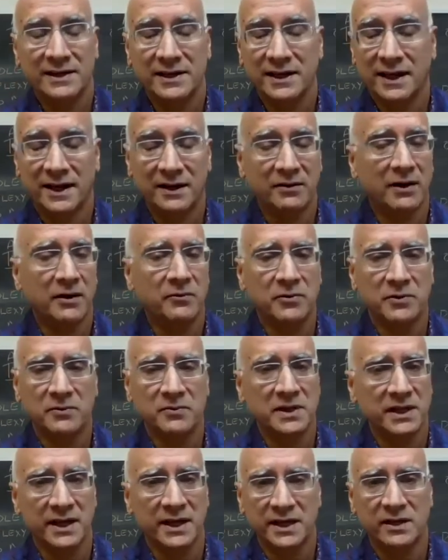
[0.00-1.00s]
I wouldn't
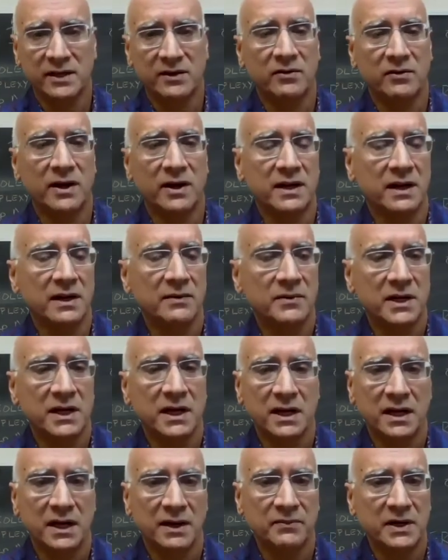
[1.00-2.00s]
be like you. I mean,
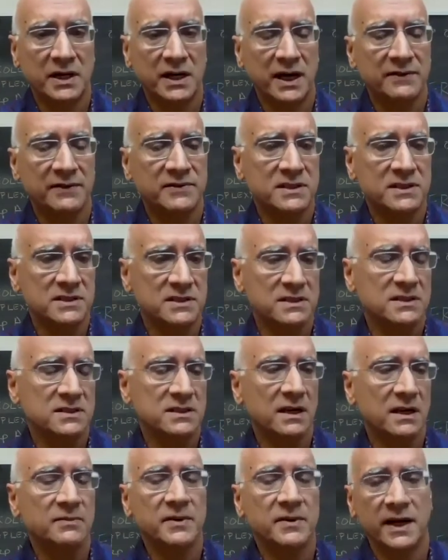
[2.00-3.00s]
I have to
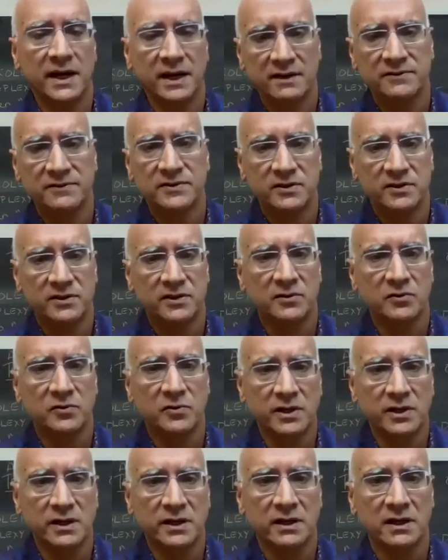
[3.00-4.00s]
take my hat off to you. You're
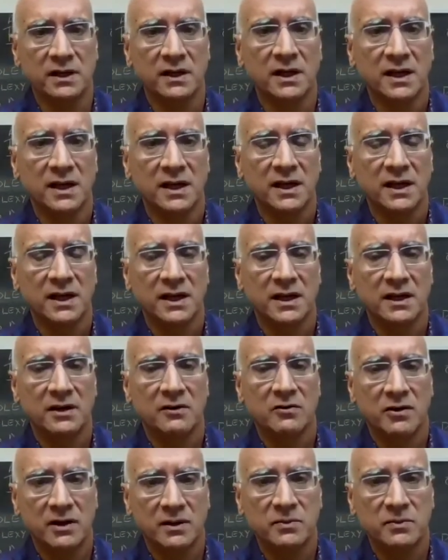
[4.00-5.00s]
really an
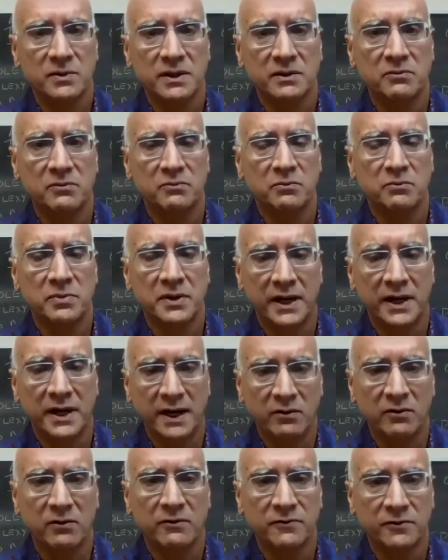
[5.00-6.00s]
incredibly
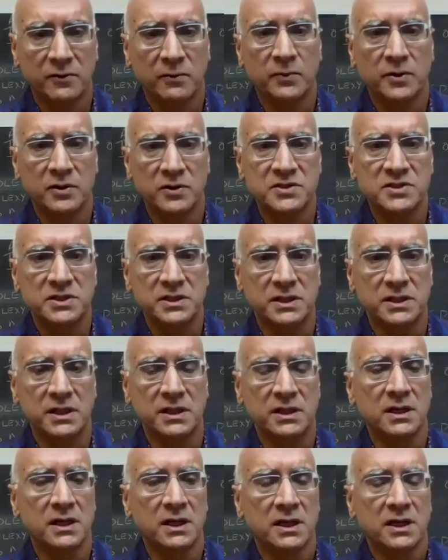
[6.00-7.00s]
powerful person
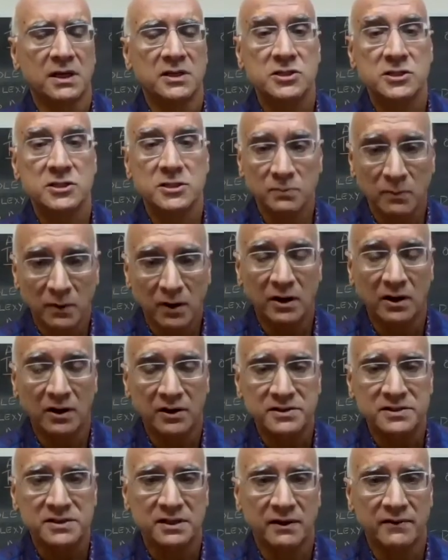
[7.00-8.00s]
and
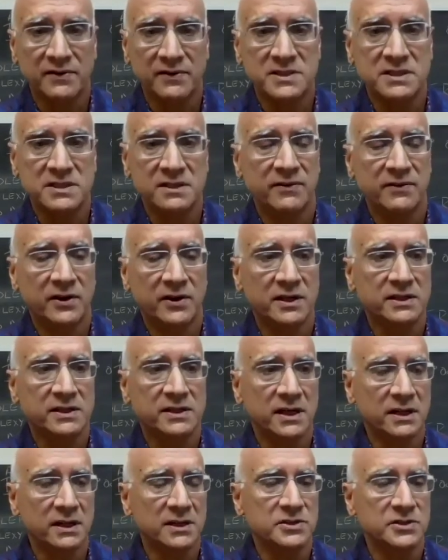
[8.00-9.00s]
smart, obviously very
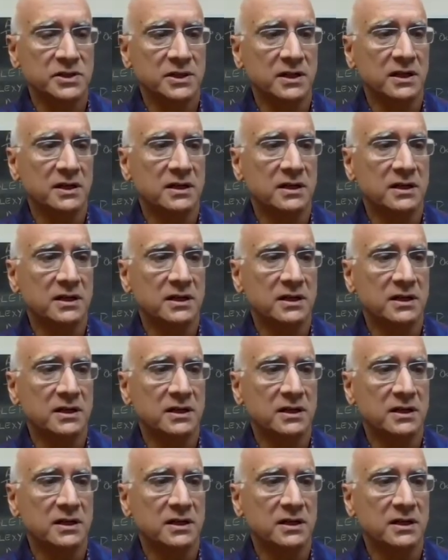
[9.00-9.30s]
intelligent.